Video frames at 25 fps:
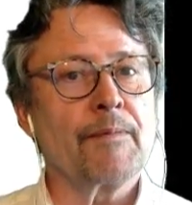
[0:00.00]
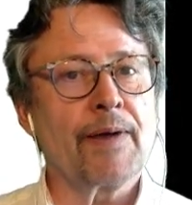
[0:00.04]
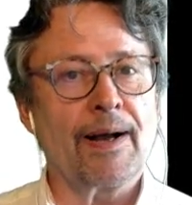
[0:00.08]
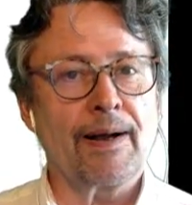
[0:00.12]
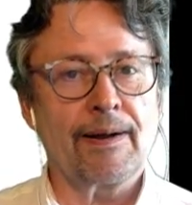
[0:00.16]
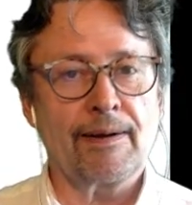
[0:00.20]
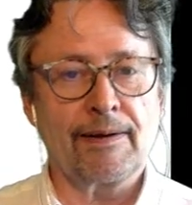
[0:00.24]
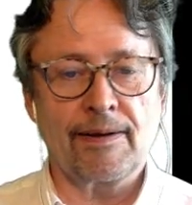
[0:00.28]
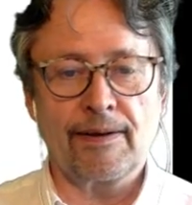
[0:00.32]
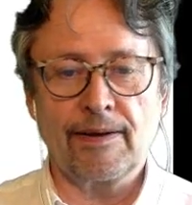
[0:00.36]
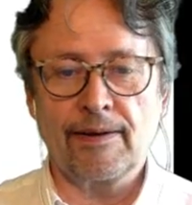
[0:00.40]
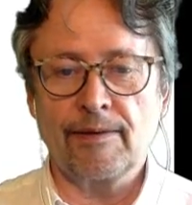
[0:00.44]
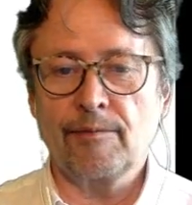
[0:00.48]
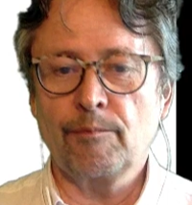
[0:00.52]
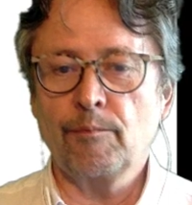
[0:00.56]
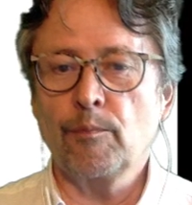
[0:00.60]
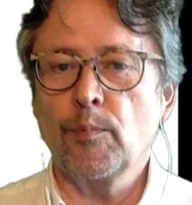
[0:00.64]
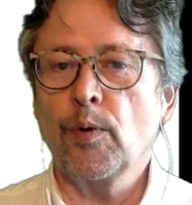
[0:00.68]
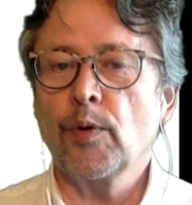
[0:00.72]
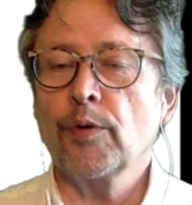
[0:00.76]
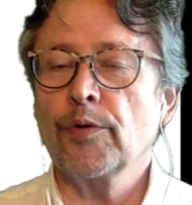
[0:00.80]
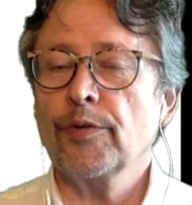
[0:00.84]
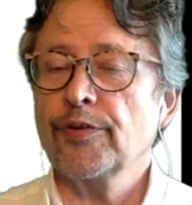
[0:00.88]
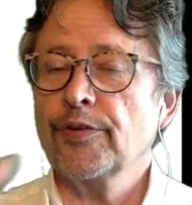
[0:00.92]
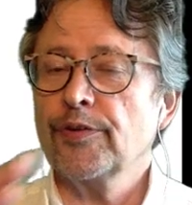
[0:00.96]

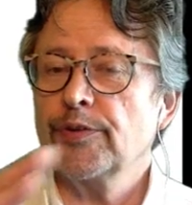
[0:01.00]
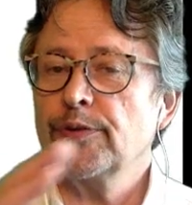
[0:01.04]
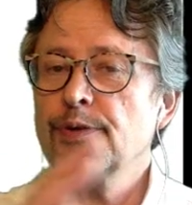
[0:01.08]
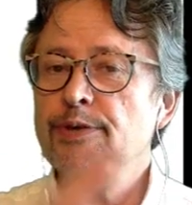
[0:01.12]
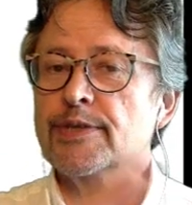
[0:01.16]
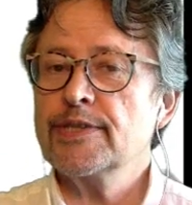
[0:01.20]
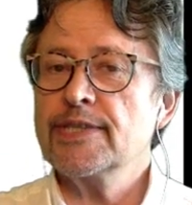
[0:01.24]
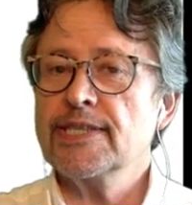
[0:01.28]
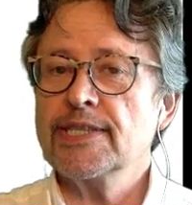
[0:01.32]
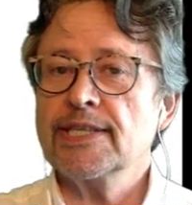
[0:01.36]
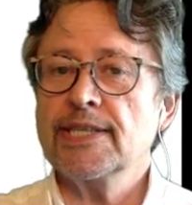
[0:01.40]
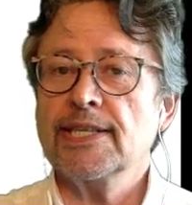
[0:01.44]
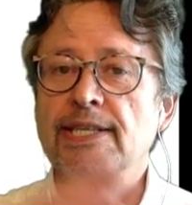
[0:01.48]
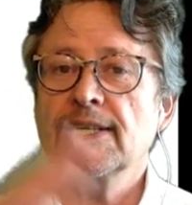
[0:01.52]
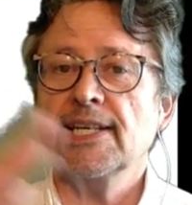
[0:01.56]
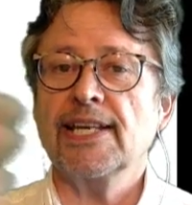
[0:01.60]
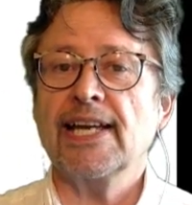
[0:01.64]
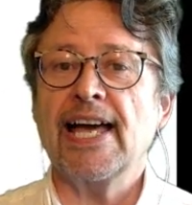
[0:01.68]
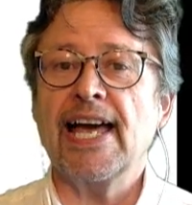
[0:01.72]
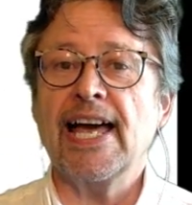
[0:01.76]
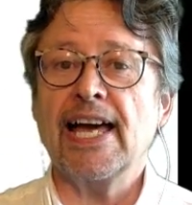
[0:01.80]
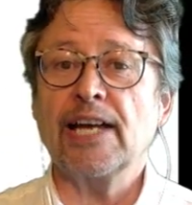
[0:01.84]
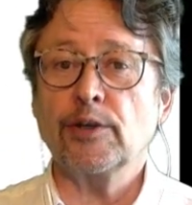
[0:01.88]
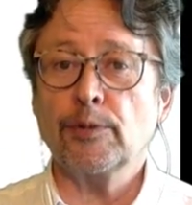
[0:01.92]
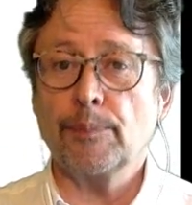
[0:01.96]
both the C
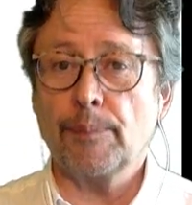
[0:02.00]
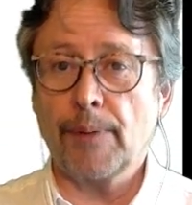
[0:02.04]
and